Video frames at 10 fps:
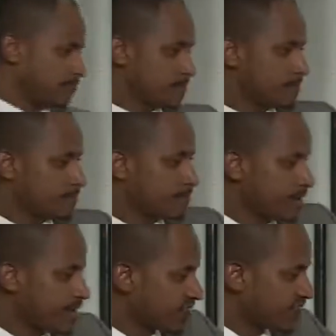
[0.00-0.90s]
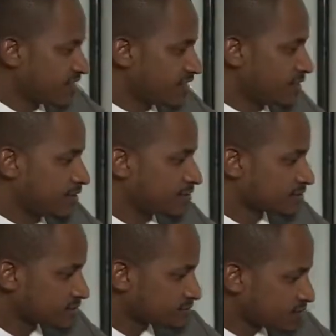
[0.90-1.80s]
Meth
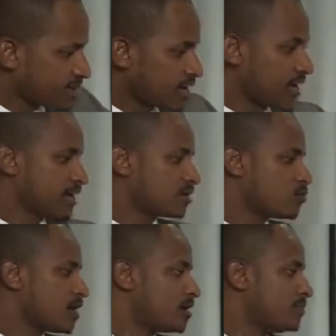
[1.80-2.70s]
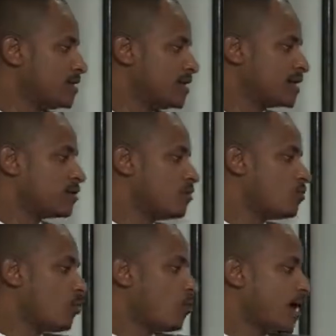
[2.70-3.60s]
is a Greek word meaning
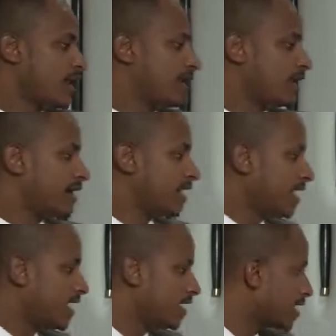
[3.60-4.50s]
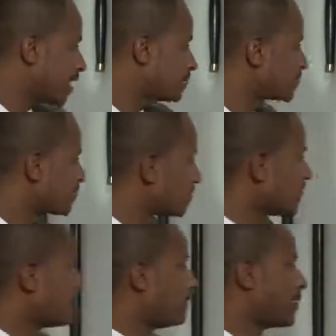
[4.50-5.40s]
1. N comes from the
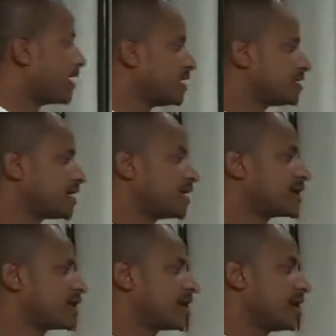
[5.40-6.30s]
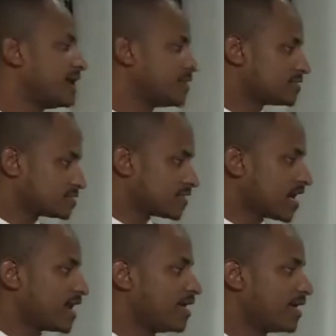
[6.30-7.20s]
parent alkanes.
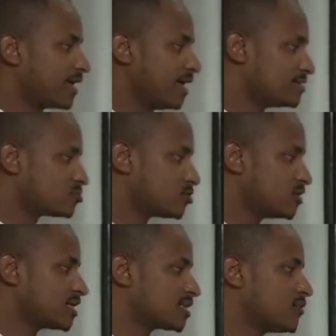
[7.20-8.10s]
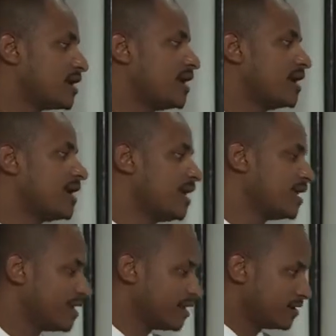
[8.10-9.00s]
Alkanes. So they take the word
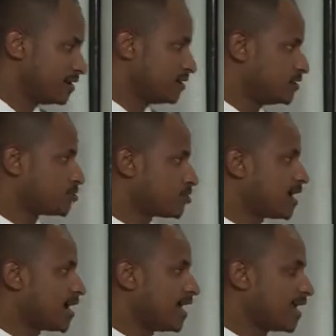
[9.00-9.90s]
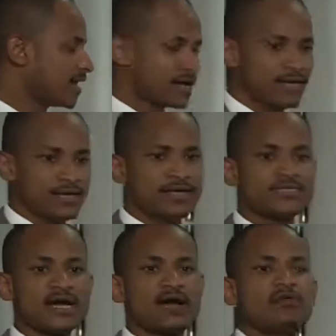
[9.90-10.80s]
N. So alk is
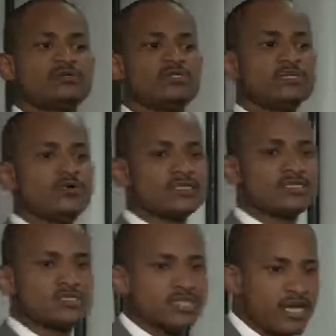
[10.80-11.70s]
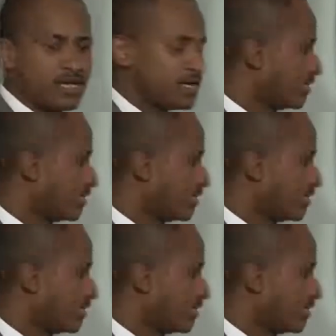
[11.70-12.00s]
a continuous chain.